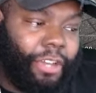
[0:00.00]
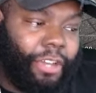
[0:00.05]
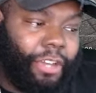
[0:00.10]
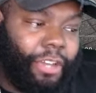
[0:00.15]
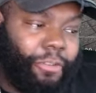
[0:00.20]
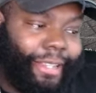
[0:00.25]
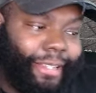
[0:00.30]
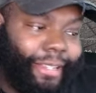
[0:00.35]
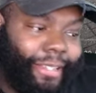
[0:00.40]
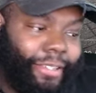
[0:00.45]
But
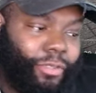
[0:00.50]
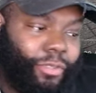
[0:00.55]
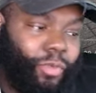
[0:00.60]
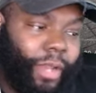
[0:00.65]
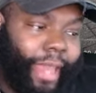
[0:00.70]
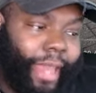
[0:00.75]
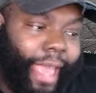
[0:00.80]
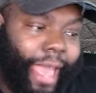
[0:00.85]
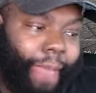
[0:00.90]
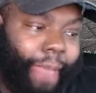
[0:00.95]
this is what
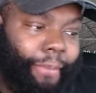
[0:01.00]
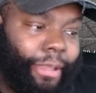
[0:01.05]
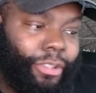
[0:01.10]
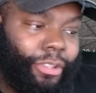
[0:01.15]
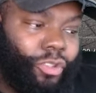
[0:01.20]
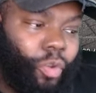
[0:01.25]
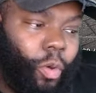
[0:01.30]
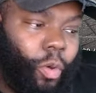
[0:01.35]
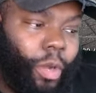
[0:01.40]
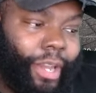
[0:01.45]
happens
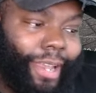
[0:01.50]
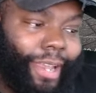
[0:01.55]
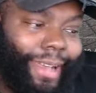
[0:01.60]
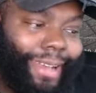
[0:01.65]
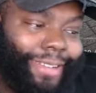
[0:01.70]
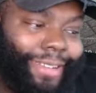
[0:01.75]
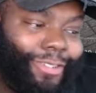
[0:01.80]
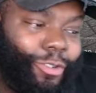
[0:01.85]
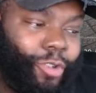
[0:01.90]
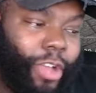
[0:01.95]
on
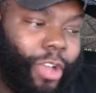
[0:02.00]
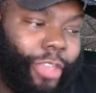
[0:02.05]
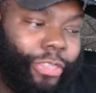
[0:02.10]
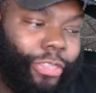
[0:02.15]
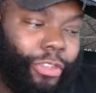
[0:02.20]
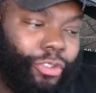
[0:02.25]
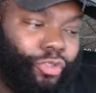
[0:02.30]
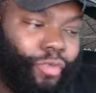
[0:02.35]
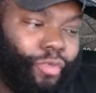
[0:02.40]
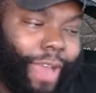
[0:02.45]
the
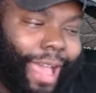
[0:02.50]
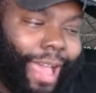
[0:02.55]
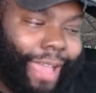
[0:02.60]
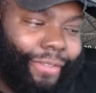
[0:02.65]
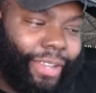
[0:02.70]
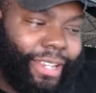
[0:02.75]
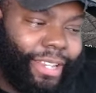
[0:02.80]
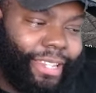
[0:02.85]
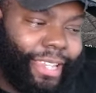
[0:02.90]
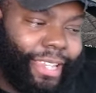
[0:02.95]

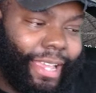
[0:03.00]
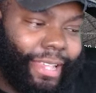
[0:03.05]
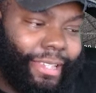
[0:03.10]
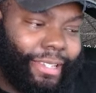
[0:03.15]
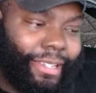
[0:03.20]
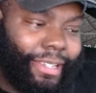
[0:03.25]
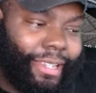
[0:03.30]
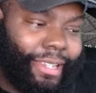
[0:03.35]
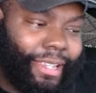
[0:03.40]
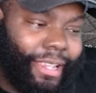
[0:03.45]
driving
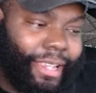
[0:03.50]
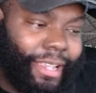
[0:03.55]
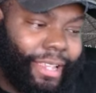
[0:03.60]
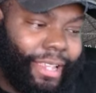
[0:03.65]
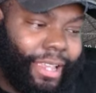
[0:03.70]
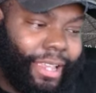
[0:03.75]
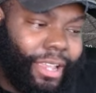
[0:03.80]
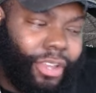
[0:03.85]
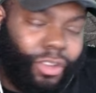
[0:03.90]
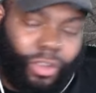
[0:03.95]
test,
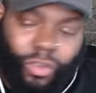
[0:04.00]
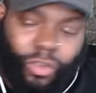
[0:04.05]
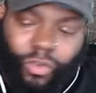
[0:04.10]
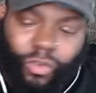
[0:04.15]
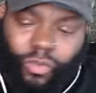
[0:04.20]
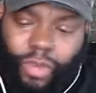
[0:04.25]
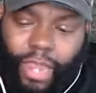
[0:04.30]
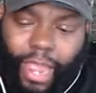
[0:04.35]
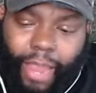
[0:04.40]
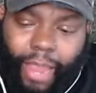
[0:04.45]

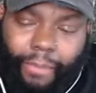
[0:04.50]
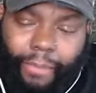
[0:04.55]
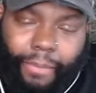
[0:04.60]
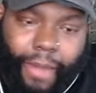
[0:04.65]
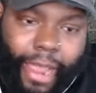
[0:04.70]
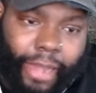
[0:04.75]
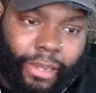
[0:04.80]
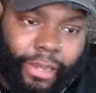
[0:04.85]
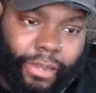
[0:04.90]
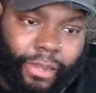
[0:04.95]
UK
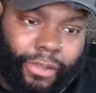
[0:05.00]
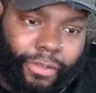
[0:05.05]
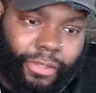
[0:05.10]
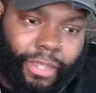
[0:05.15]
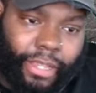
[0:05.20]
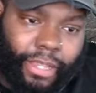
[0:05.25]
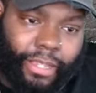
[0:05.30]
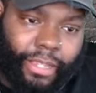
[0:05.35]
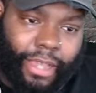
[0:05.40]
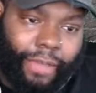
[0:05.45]
practical
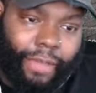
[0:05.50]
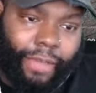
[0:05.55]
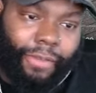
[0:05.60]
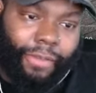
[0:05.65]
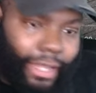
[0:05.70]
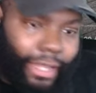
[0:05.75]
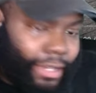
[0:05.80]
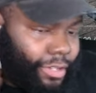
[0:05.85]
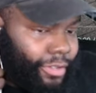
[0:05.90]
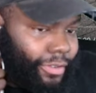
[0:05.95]
test. I want to
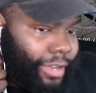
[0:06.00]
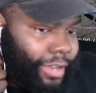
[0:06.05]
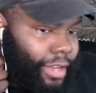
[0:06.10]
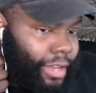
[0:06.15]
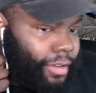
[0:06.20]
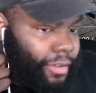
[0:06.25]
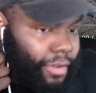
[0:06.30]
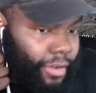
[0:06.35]
let you know.